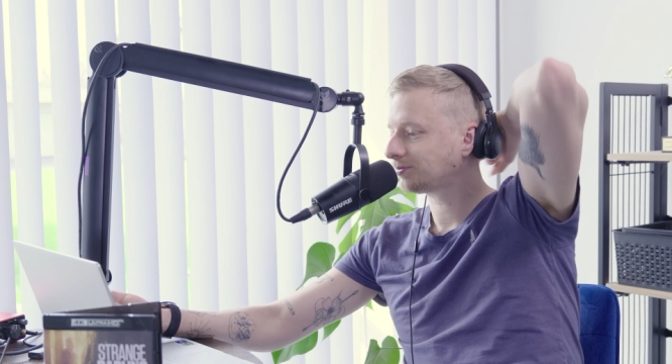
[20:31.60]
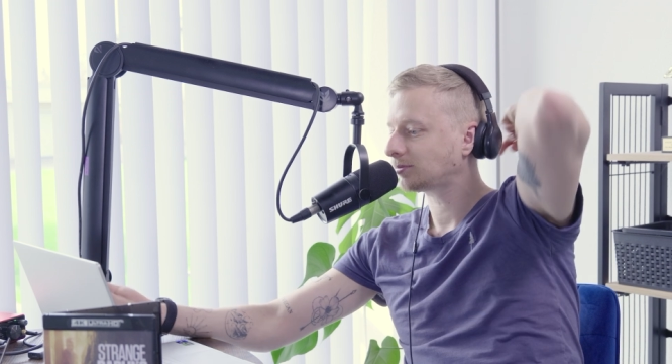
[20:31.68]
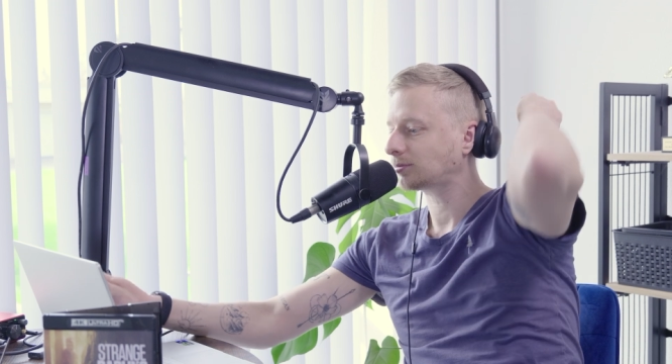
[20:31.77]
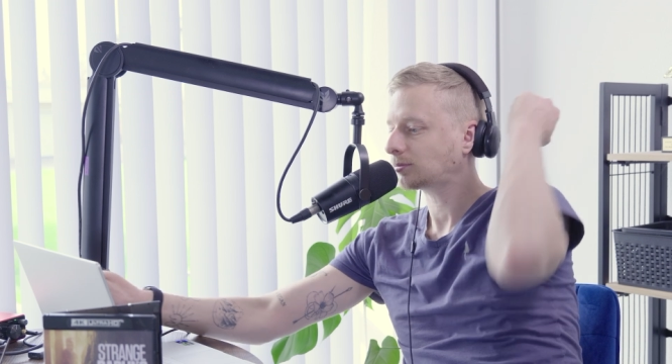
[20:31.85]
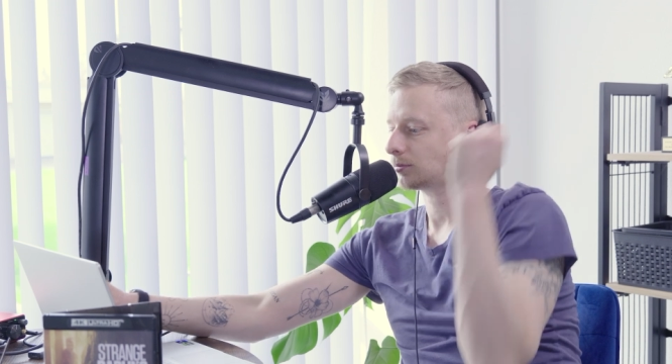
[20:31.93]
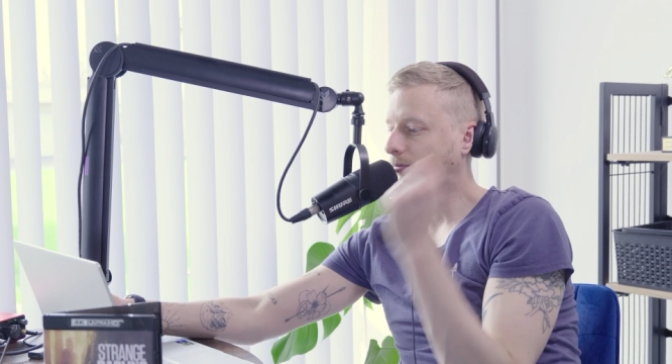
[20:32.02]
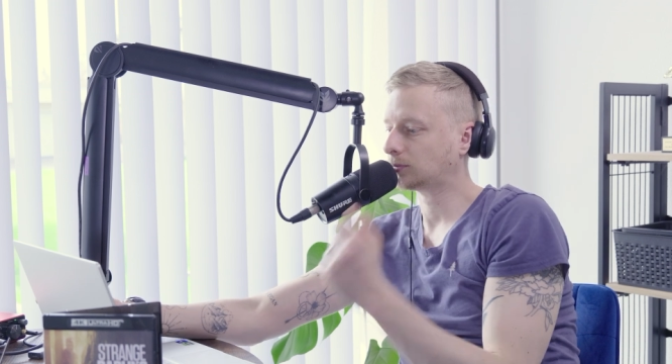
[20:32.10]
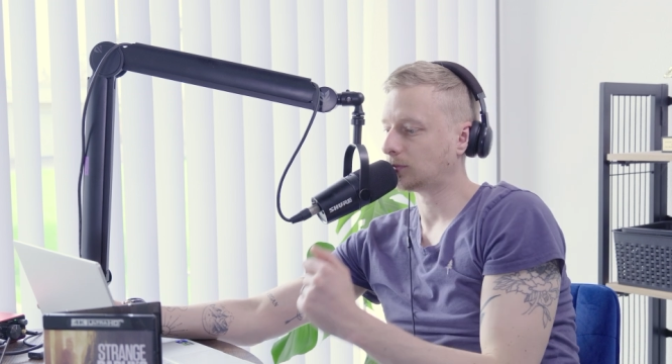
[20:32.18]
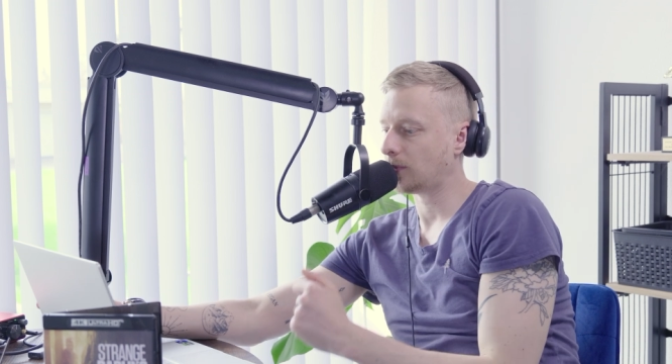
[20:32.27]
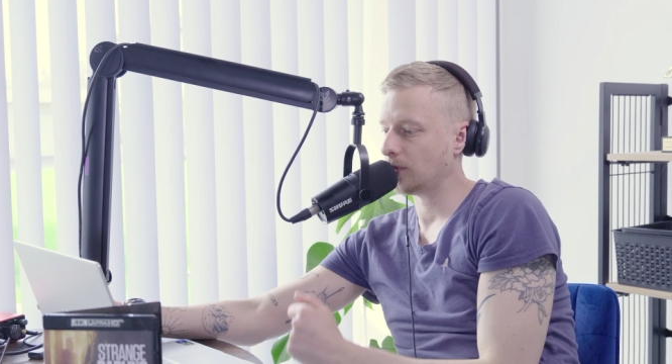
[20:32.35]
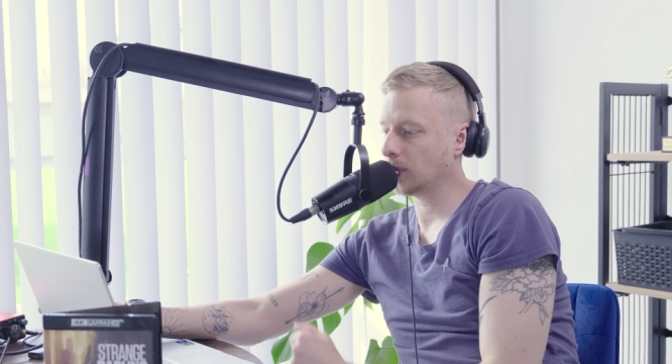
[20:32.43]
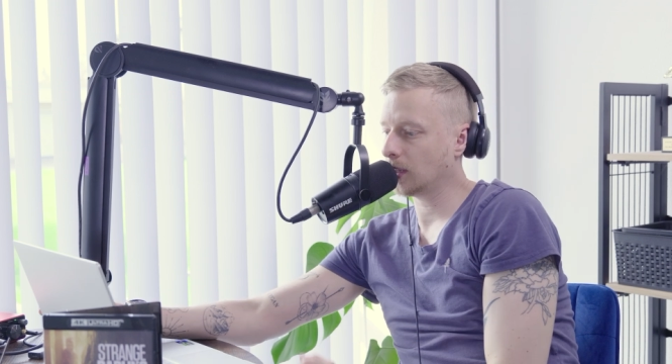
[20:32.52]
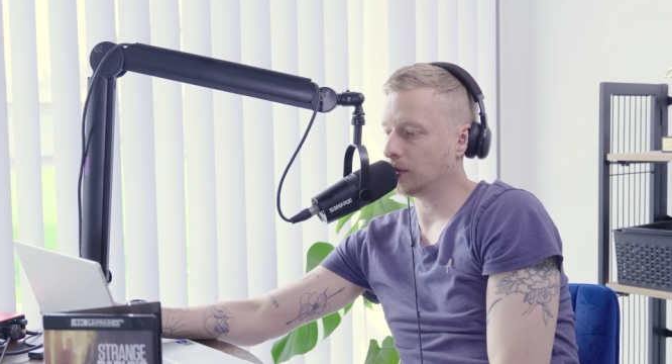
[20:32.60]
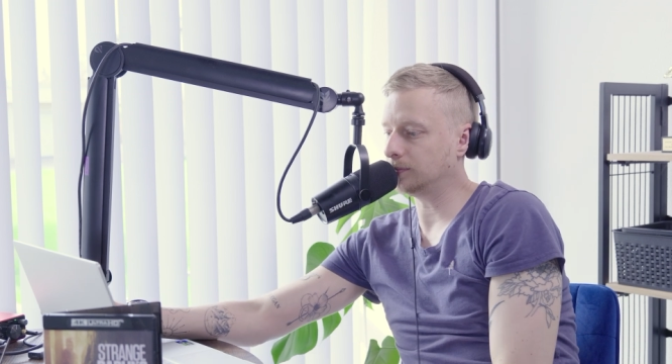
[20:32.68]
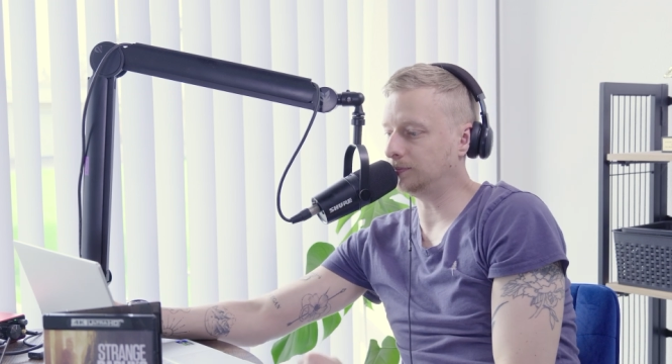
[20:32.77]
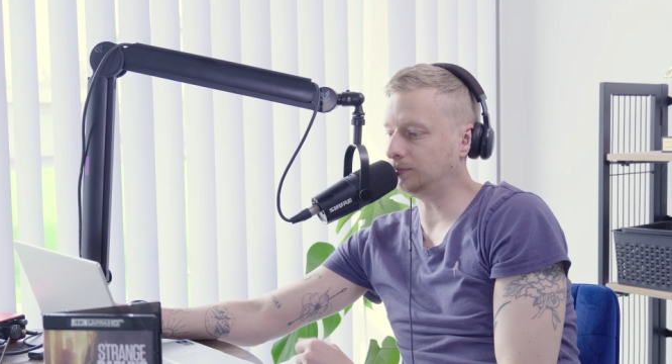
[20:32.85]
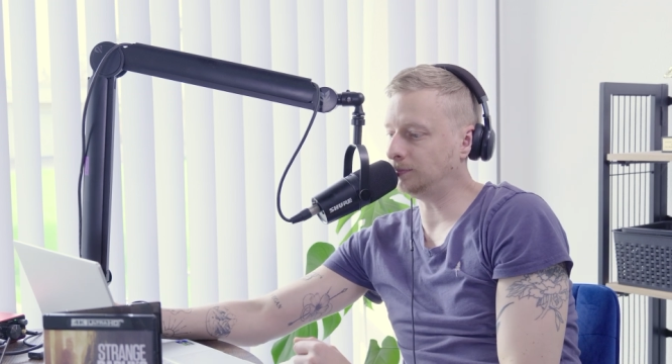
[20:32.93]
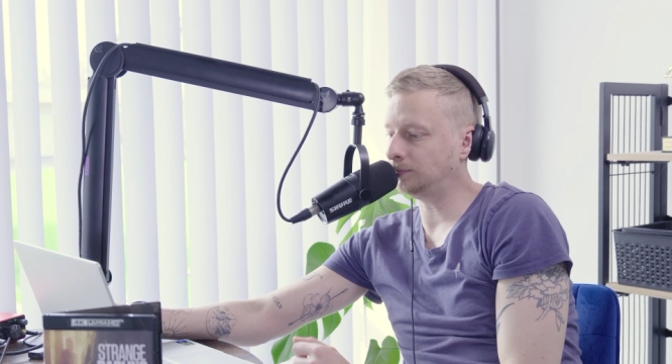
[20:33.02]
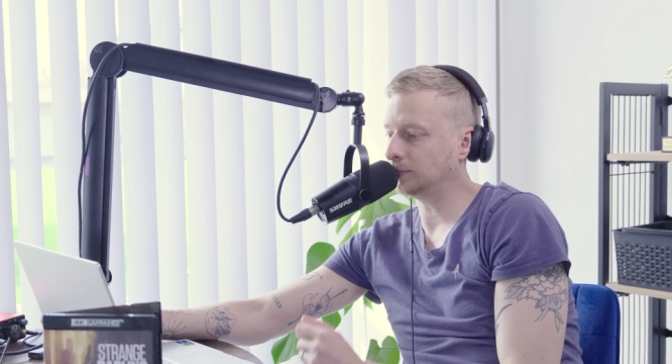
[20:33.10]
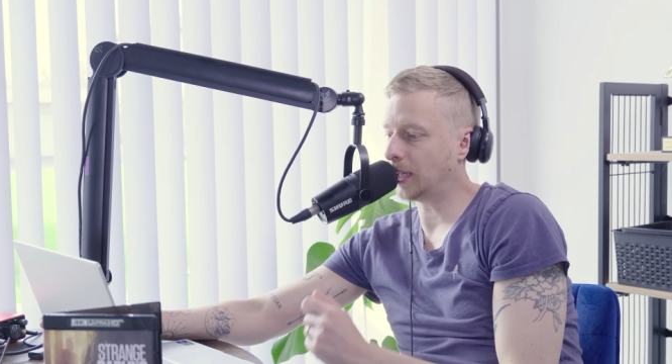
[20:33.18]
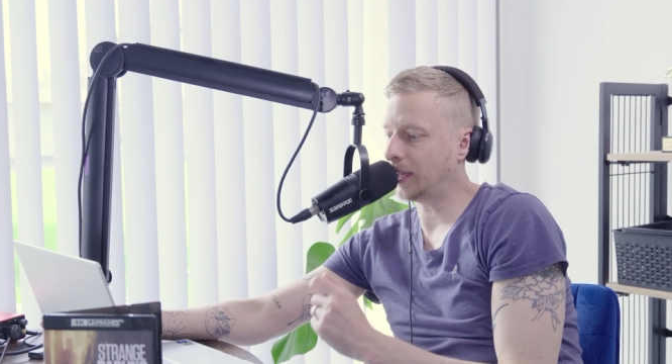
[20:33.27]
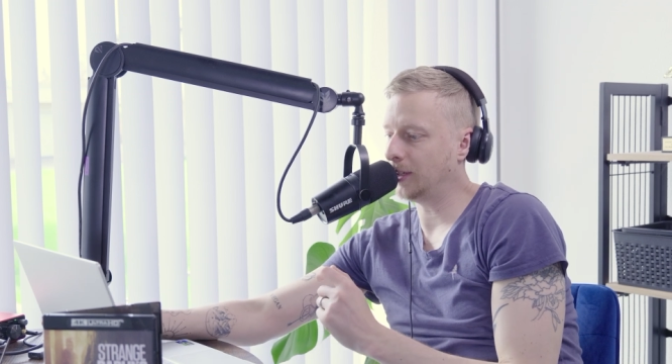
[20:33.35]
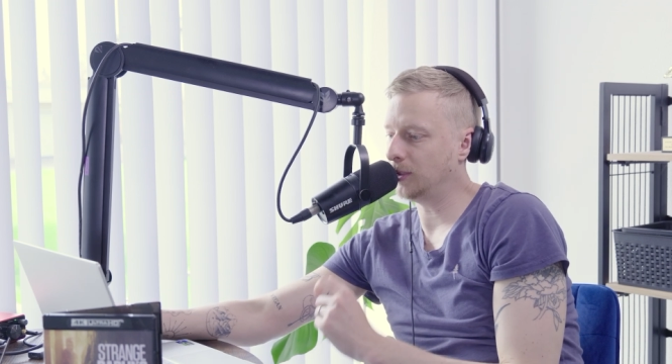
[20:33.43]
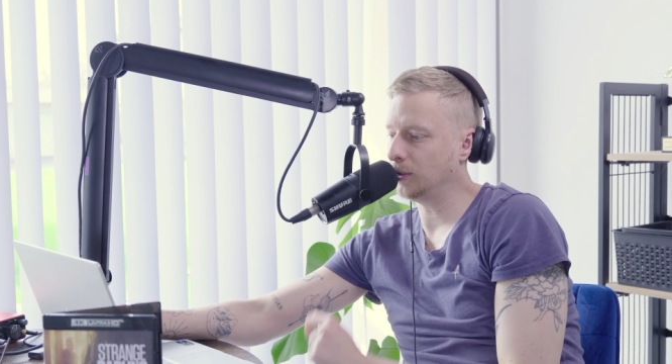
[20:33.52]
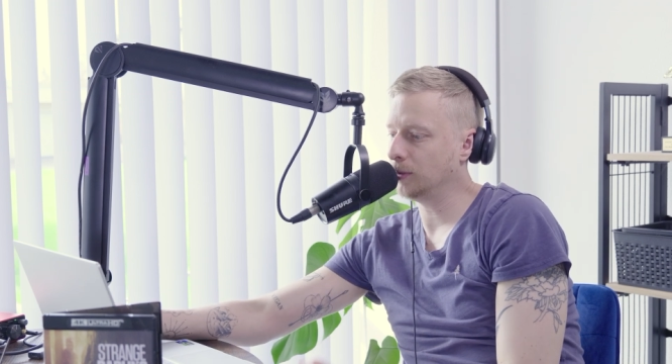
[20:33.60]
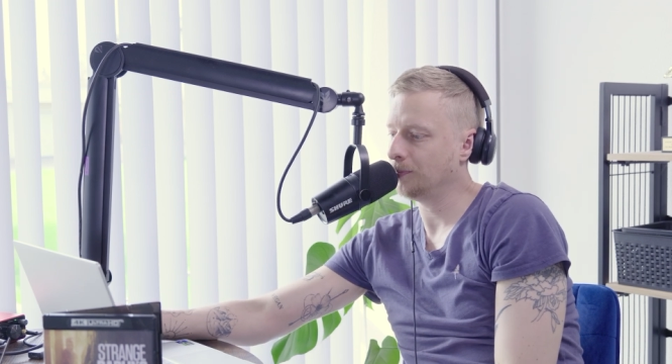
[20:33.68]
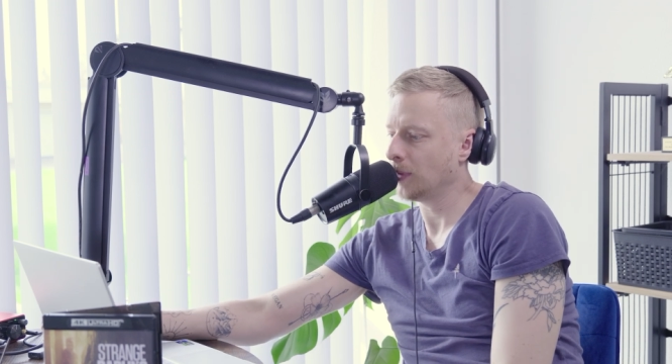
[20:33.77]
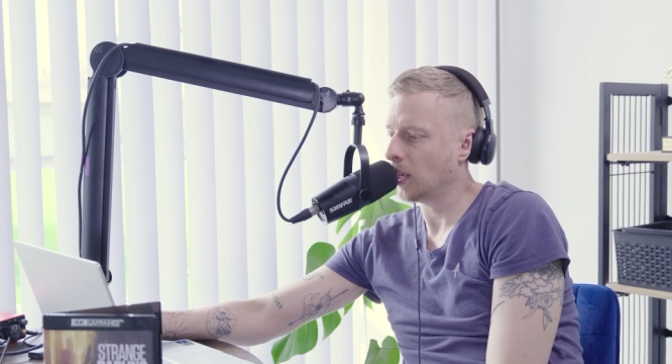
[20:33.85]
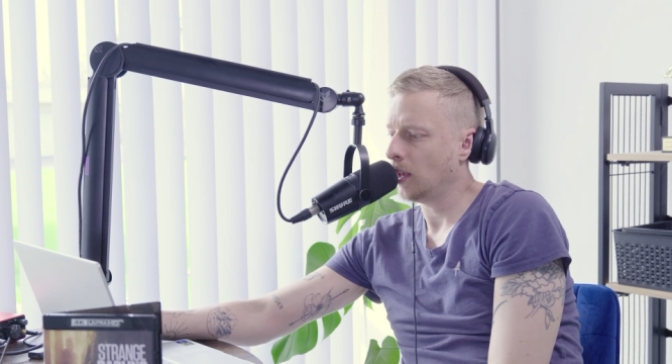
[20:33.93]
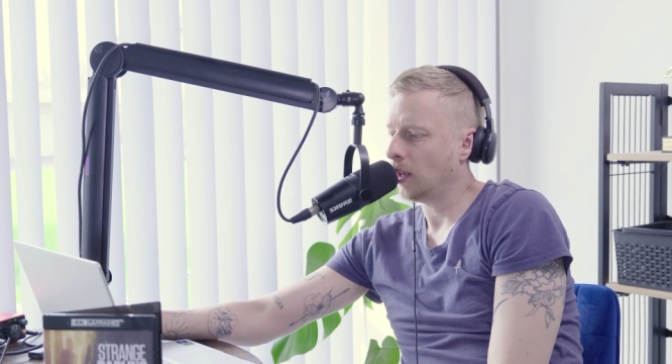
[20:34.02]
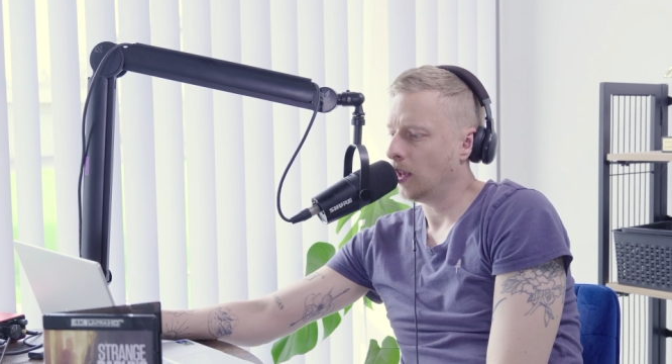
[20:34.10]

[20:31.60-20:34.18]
I didn't look yet, so you go ahead and start.